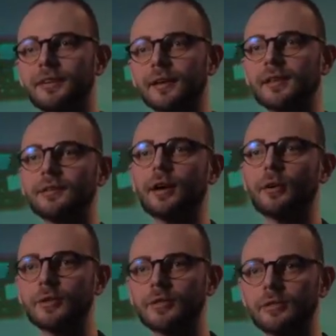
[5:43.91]
fact that
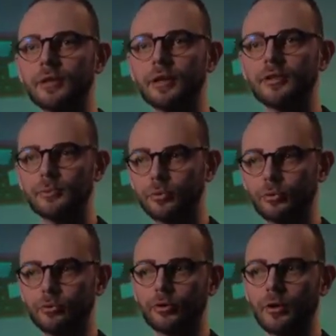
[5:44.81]
our material is
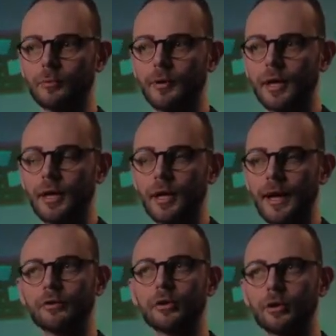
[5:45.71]
produced from
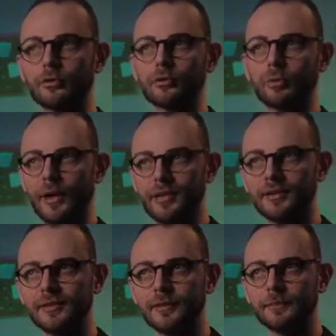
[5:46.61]
agricultural
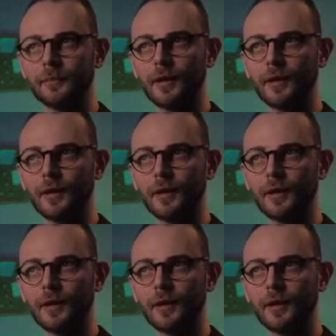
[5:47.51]
waste,